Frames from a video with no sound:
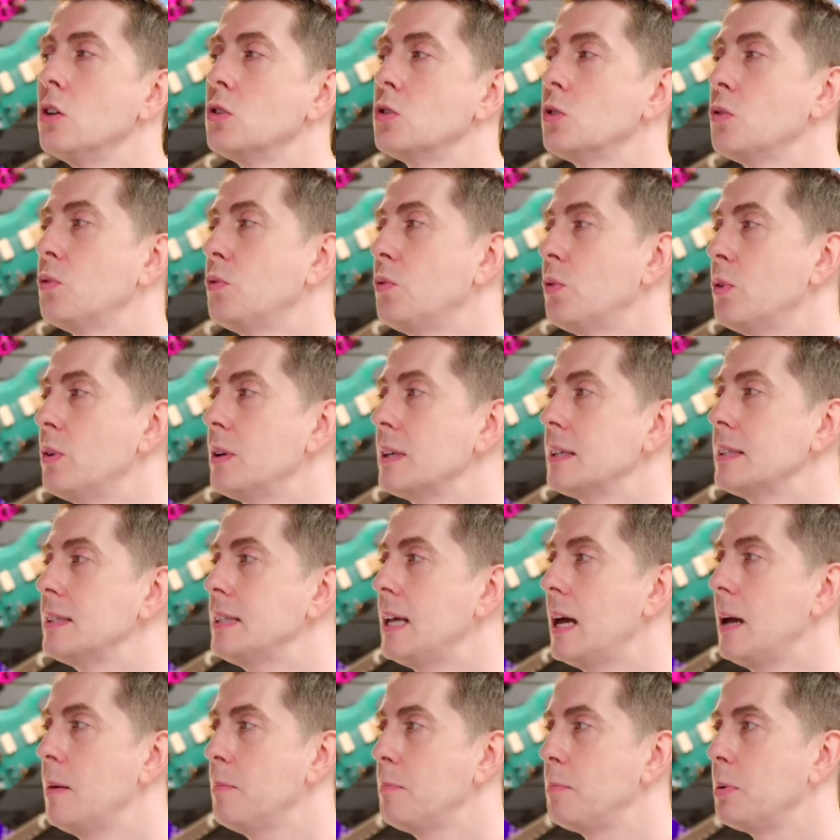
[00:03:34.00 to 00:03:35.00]
So for
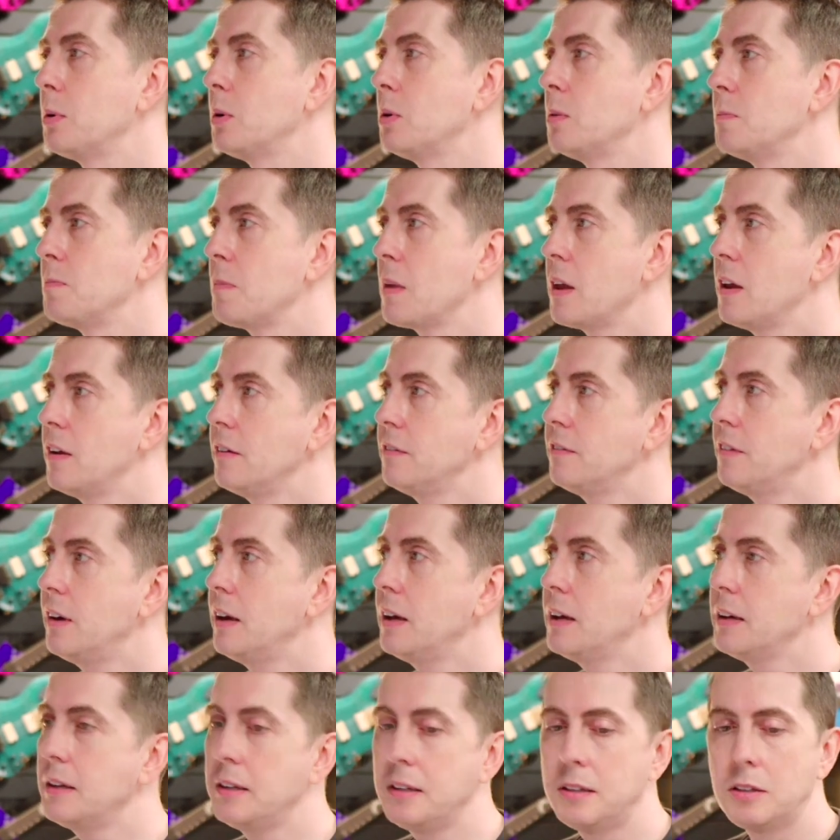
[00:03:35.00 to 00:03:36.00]
example, if
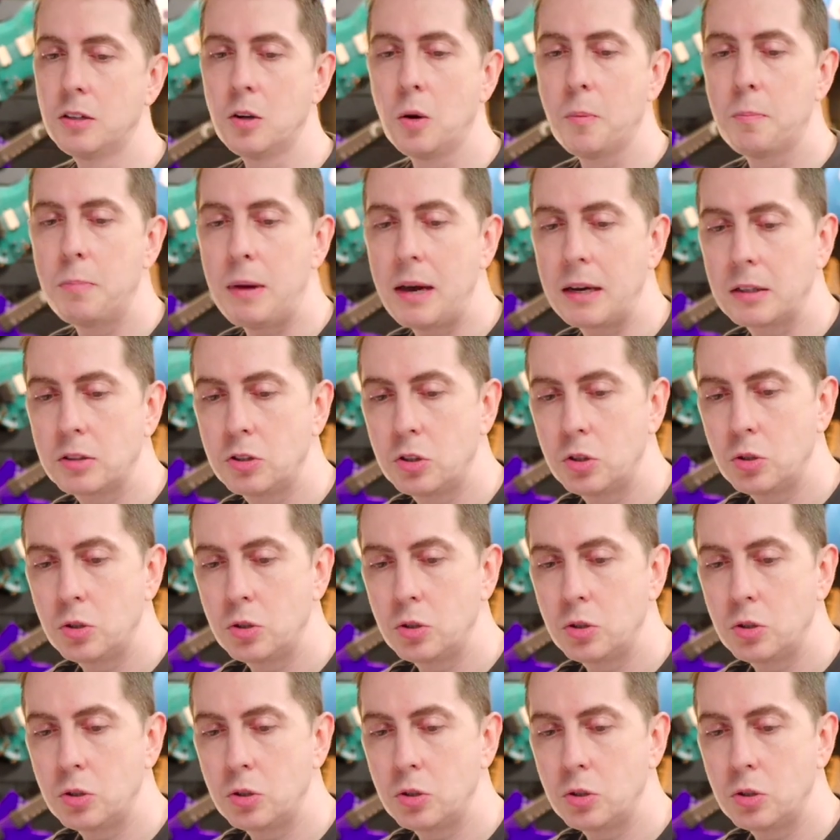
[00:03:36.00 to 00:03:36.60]
I go back